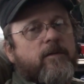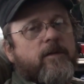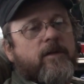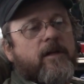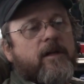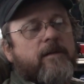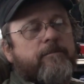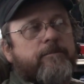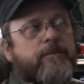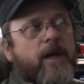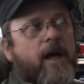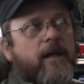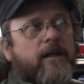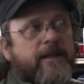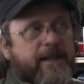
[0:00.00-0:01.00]
We're
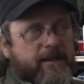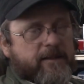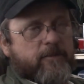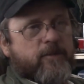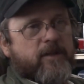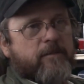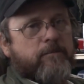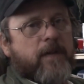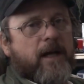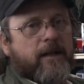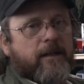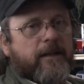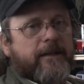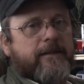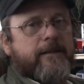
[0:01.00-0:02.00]
bot yes, we are
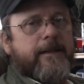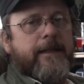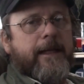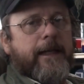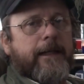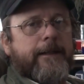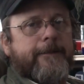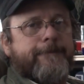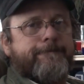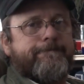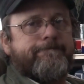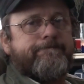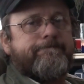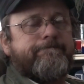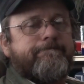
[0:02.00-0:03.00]
bottling today.
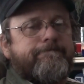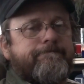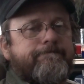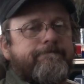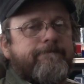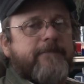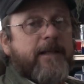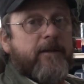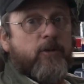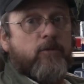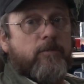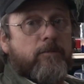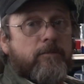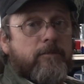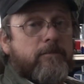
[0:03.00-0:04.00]
And,
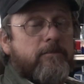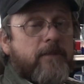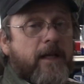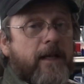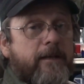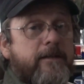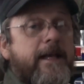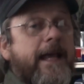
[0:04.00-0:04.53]
so and